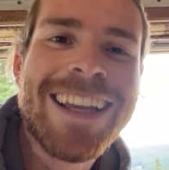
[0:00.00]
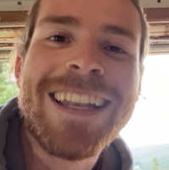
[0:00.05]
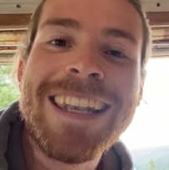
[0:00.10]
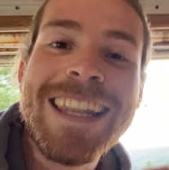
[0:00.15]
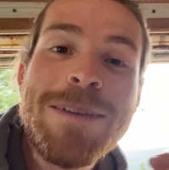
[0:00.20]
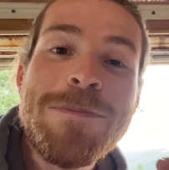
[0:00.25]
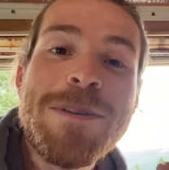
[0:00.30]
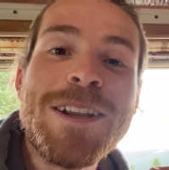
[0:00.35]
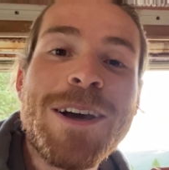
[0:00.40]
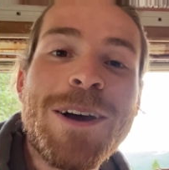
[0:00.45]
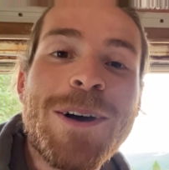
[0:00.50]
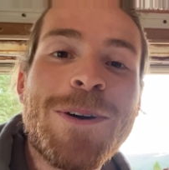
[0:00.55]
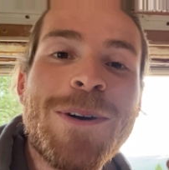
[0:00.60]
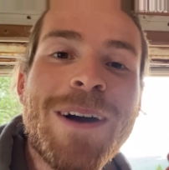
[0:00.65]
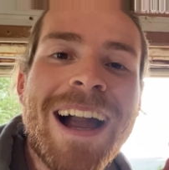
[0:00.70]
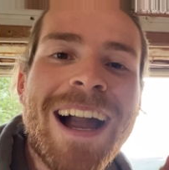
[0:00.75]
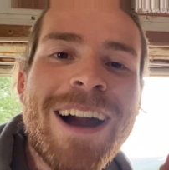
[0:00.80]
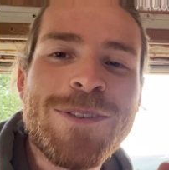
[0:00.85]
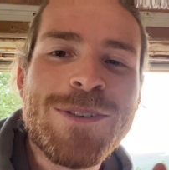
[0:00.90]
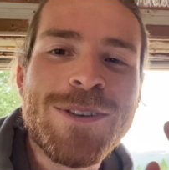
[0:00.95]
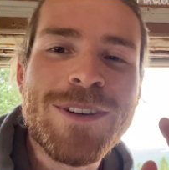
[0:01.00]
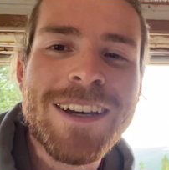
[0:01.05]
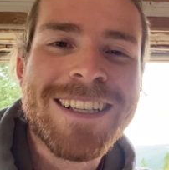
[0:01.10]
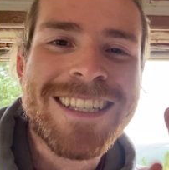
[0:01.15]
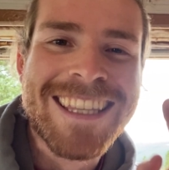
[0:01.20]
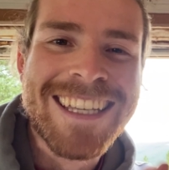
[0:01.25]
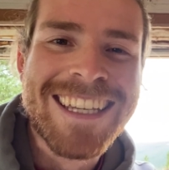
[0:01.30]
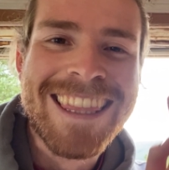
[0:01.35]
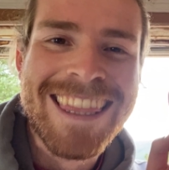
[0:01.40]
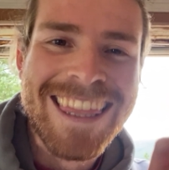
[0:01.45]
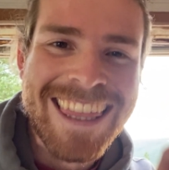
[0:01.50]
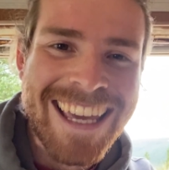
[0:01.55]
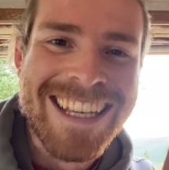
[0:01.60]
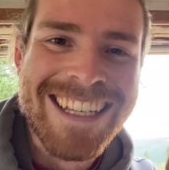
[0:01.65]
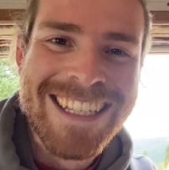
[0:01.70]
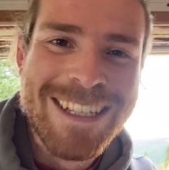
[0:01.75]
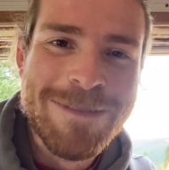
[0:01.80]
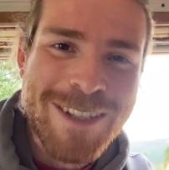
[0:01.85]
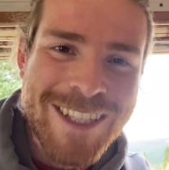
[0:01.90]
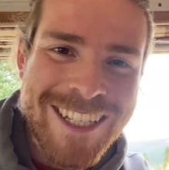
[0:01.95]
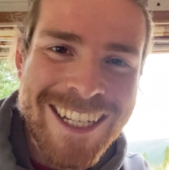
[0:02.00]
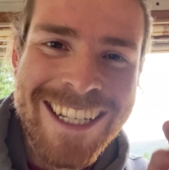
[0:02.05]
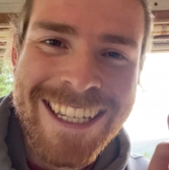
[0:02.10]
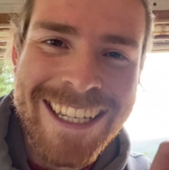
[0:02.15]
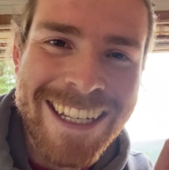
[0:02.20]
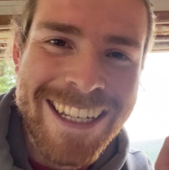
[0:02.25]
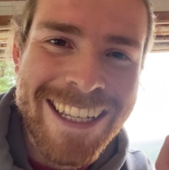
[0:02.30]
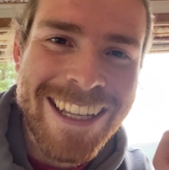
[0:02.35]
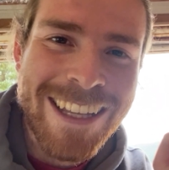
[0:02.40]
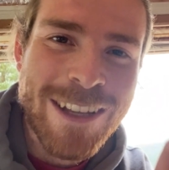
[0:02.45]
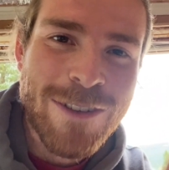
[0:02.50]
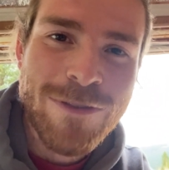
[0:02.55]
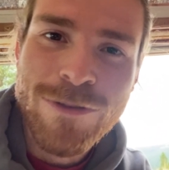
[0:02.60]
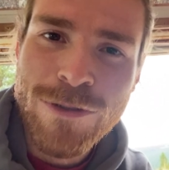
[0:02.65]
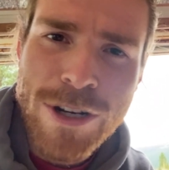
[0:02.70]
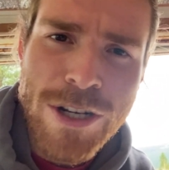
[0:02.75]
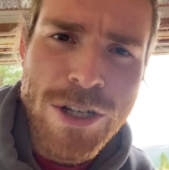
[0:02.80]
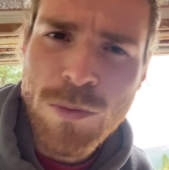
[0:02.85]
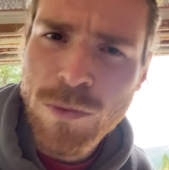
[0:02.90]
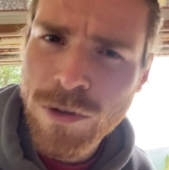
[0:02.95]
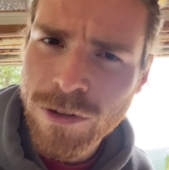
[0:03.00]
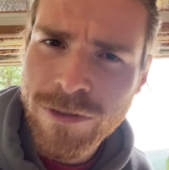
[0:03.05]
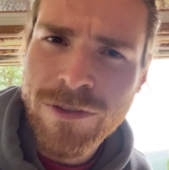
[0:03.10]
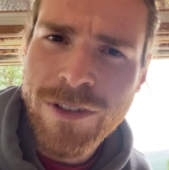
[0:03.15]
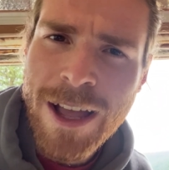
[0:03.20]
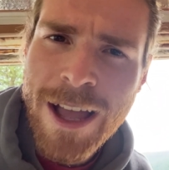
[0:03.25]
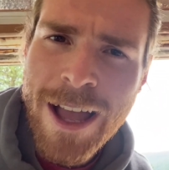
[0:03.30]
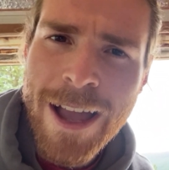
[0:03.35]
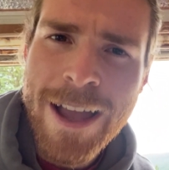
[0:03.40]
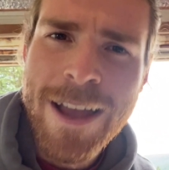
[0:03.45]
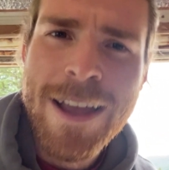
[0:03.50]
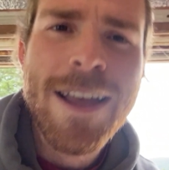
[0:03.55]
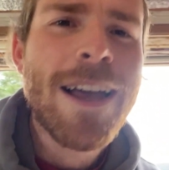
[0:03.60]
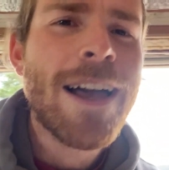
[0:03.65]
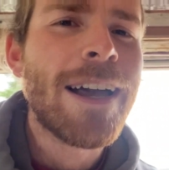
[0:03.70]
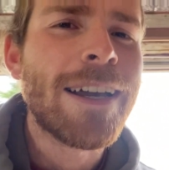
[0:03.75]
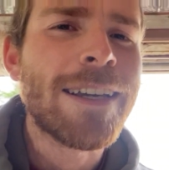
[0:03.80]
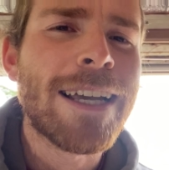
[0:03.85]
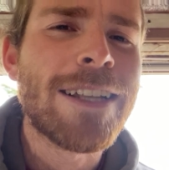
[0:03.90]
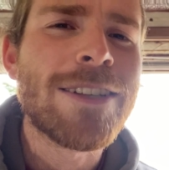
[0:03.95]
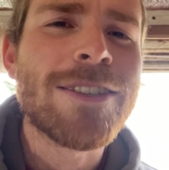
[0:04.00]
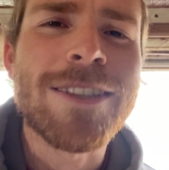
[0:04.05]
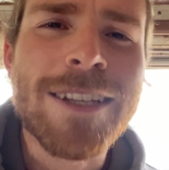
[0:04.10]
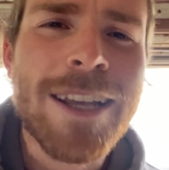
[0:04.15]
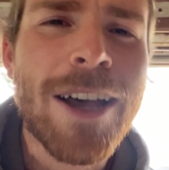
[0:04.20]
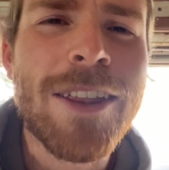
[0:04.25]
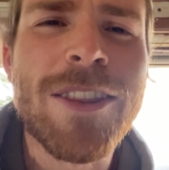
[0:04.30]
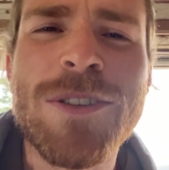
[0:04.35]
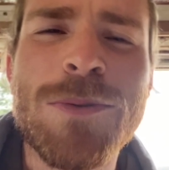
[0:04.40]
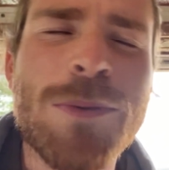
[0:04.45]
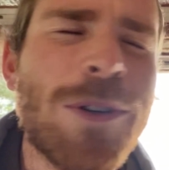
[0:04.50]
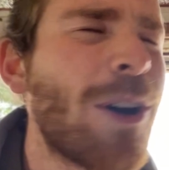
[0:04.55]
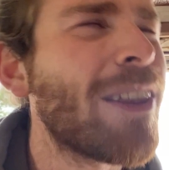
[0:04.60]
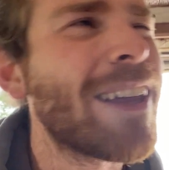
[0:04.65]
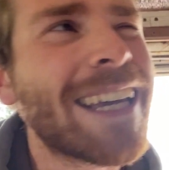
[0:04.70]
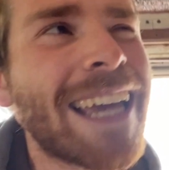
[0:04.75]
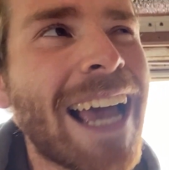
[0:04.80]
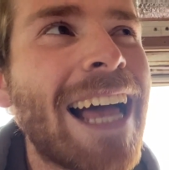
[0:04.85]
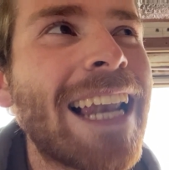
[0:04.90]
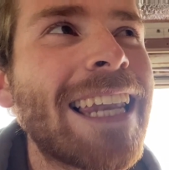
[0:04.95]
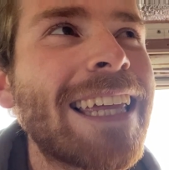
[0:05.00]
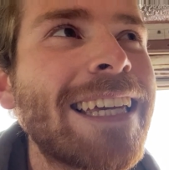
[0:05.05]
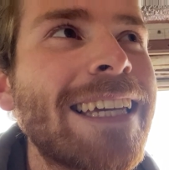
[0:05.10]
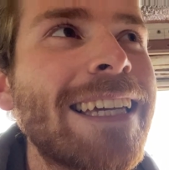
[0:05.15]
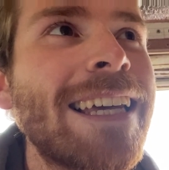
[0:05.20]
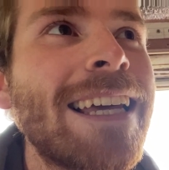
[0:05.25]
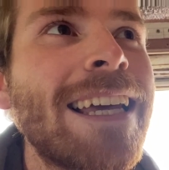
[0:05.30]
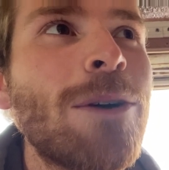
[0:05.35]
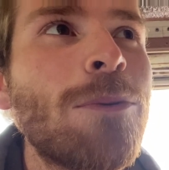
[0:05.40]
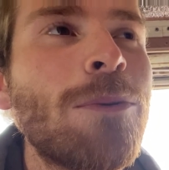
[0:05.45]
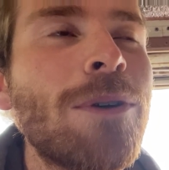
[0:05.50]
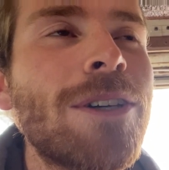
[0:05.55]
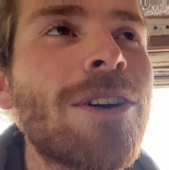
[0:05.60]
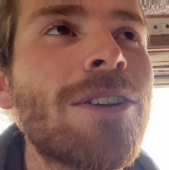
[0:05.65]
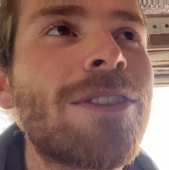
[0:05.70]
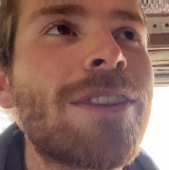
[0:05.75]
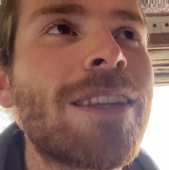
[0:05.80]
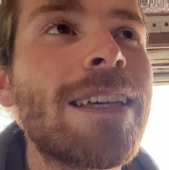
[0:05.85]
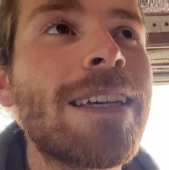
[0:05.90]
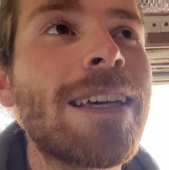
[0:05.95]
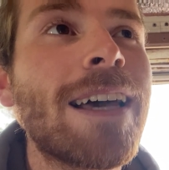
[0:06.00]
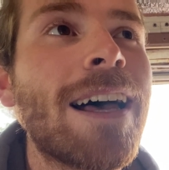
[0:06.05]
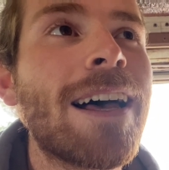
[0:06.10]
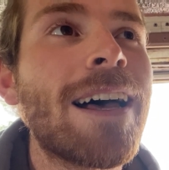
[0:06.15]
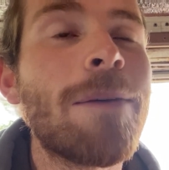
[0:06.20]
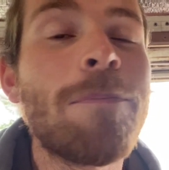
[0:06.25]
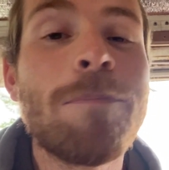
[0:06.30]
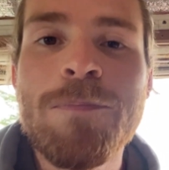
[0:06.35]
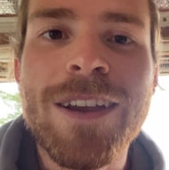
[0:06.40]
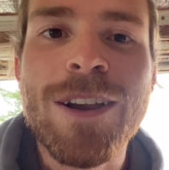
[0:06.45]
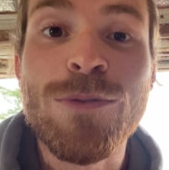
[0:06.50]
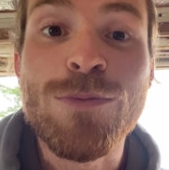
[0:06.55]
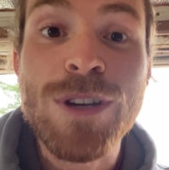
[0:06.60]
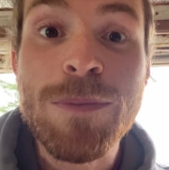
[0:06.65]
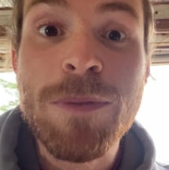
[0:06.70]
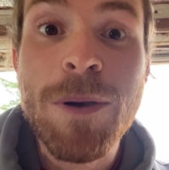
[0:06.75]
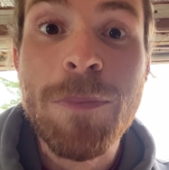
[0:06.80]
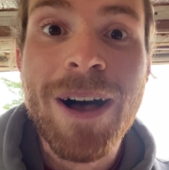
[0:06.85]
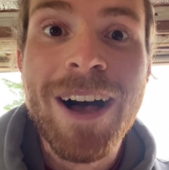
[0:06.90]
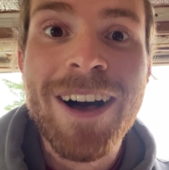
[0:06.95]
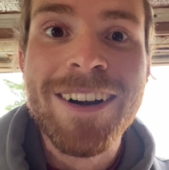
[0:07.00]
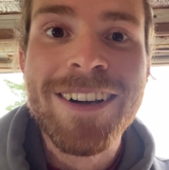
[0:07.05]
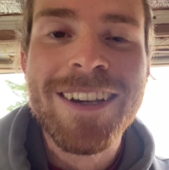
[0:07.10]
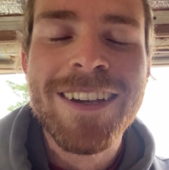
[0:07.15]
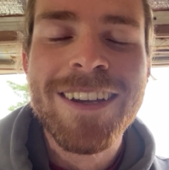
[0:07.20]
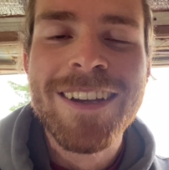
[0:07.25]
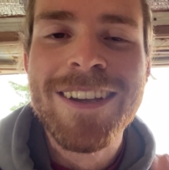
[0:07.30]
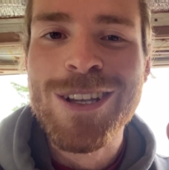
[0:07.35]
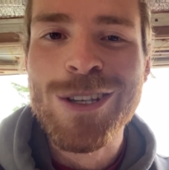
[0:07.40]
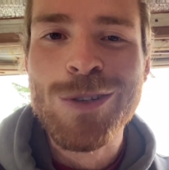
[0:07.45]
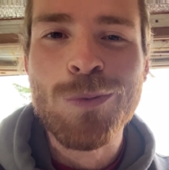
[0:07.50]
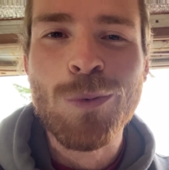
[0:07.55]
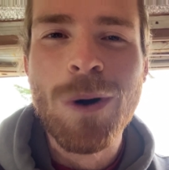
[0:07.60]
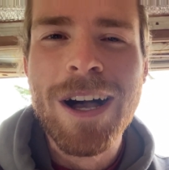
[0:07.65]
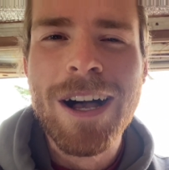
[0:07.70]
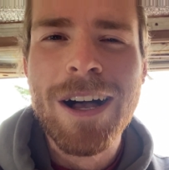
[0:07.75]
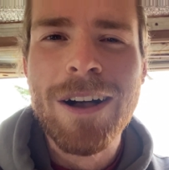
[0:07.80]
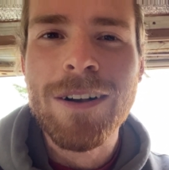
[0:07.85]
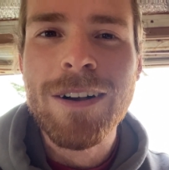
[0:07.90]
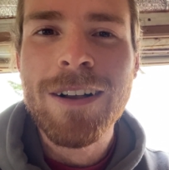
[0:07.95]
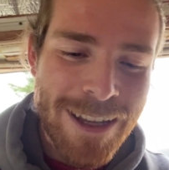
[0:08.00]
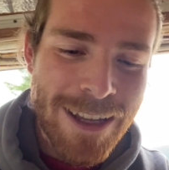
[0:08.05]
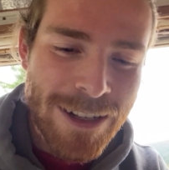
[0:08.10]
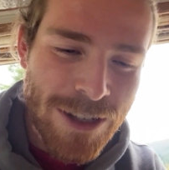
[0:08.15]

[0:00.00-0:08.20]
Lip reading: Let me know how you guys think this particular fridge will fare against the others. We got the Cali, we got the Ariba Puck as well.